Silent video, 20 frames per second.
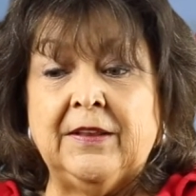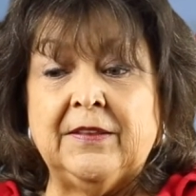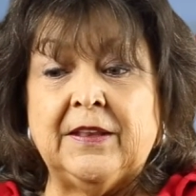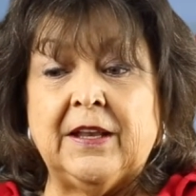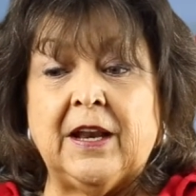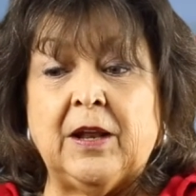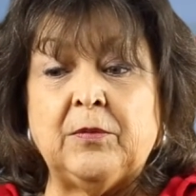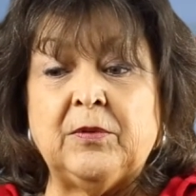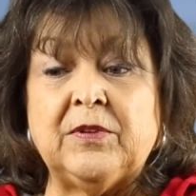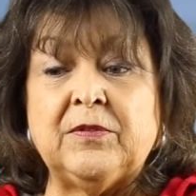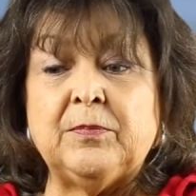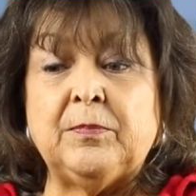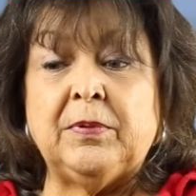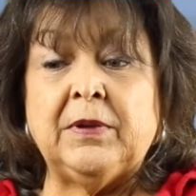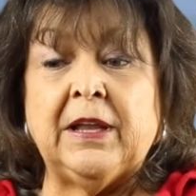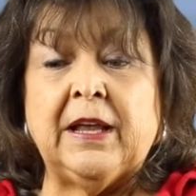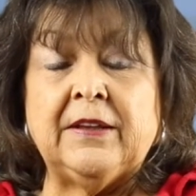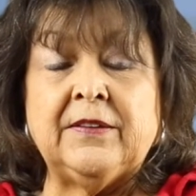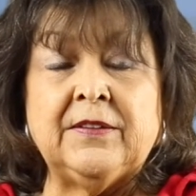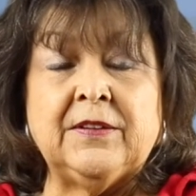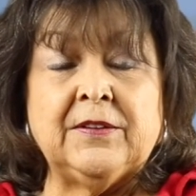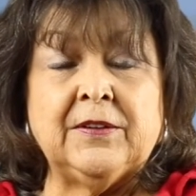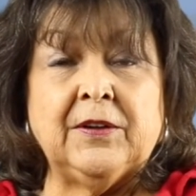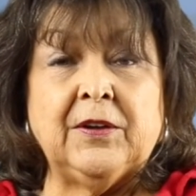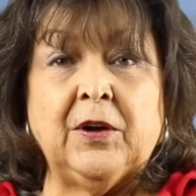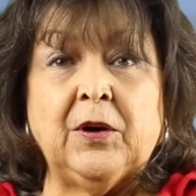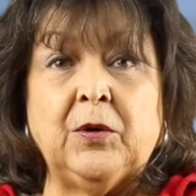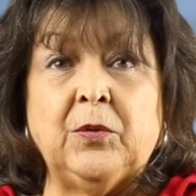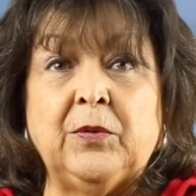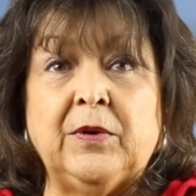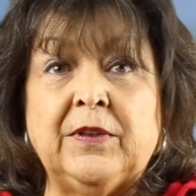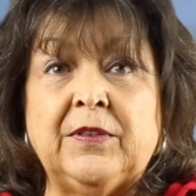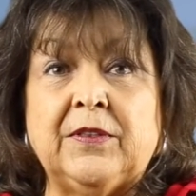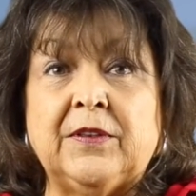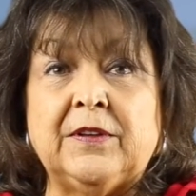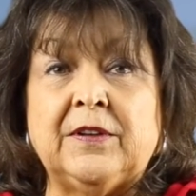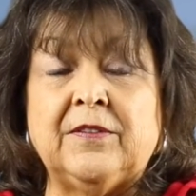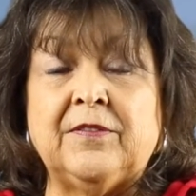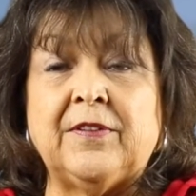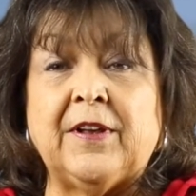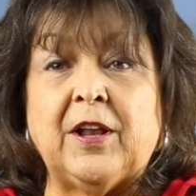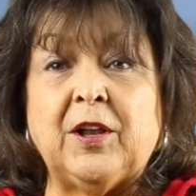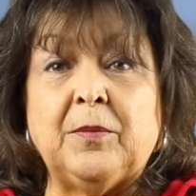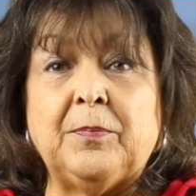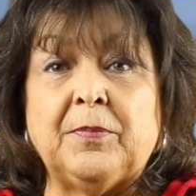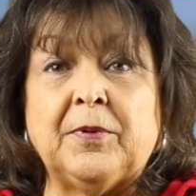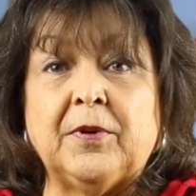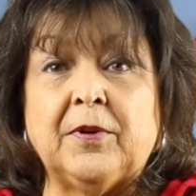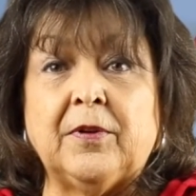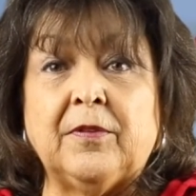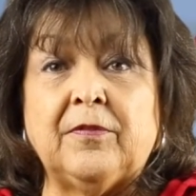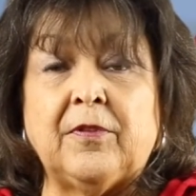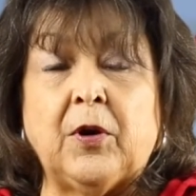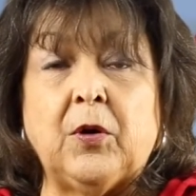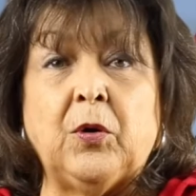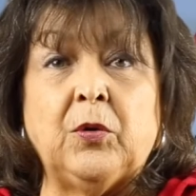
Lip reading: Then I was blessed to go with the developer of a